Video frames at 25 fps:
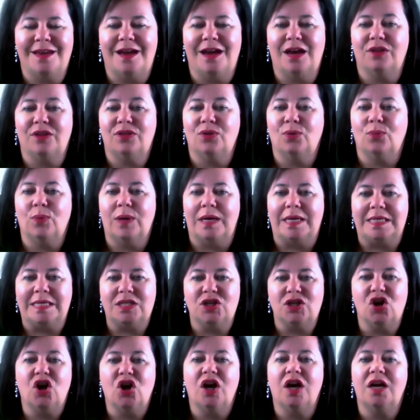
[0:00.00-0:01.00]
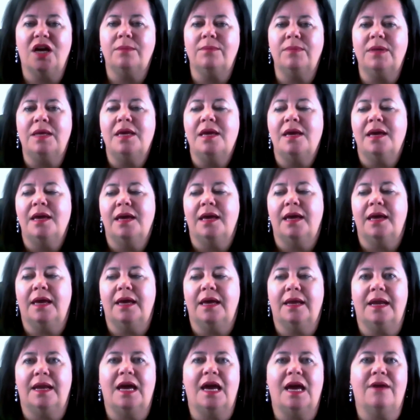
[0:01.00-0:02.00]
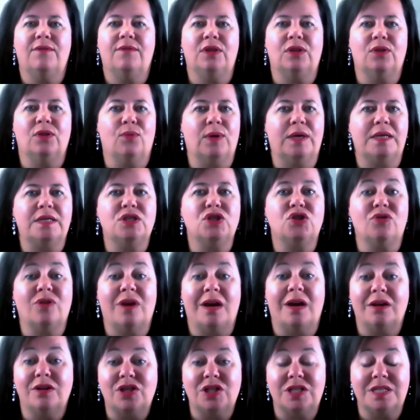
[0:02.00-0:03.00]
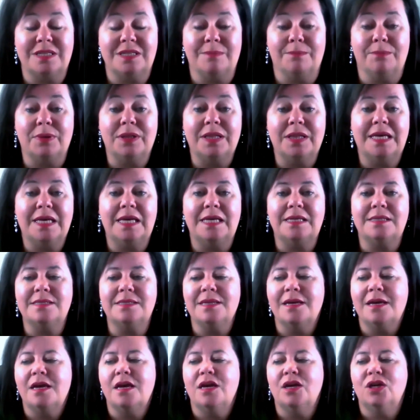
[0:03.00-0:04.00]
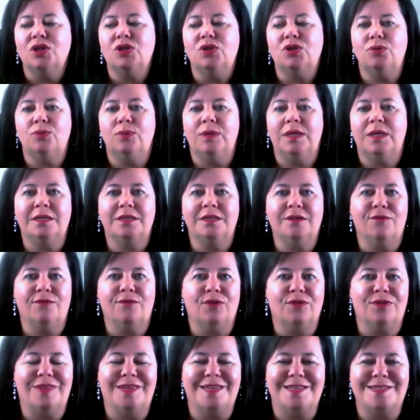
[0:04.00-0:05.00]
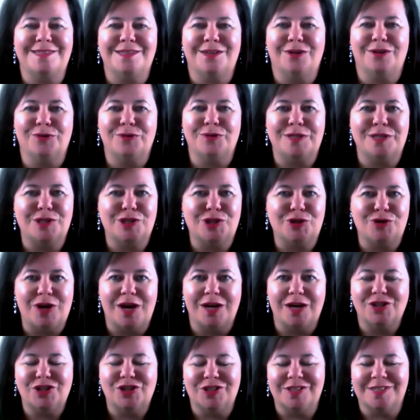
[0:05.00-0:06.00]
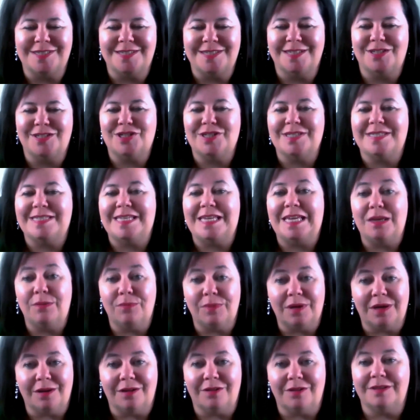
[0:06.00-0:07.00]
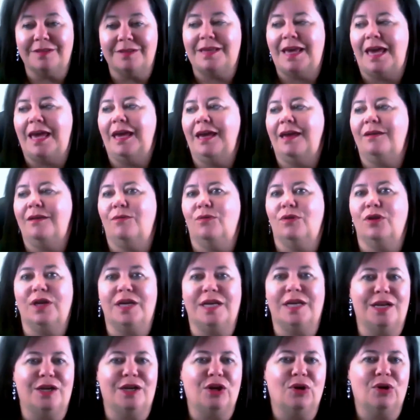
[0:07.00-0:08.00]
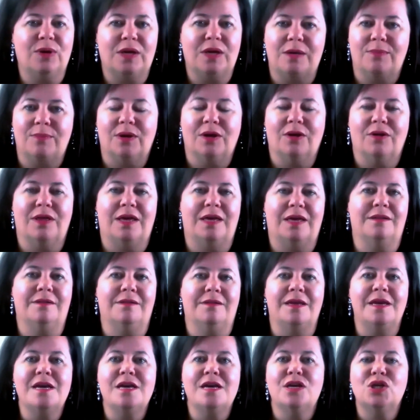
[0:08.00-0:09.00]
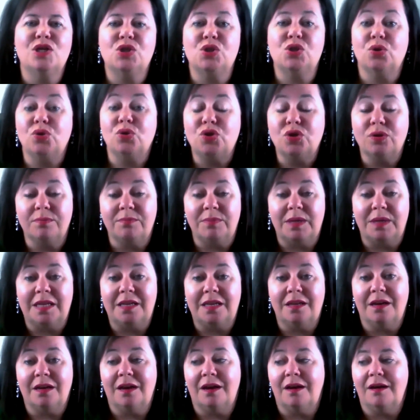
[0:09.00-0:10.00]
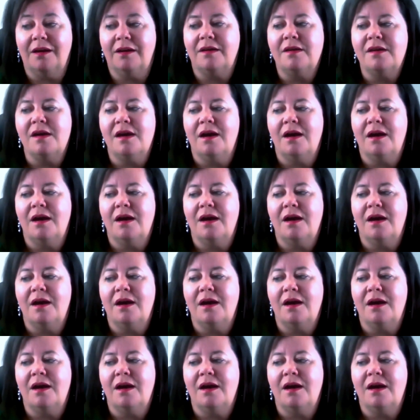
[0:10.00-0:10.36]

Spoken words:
at the right time and having the right strategies in place, doing different things that are distractions, such as email and looking at your email and social media.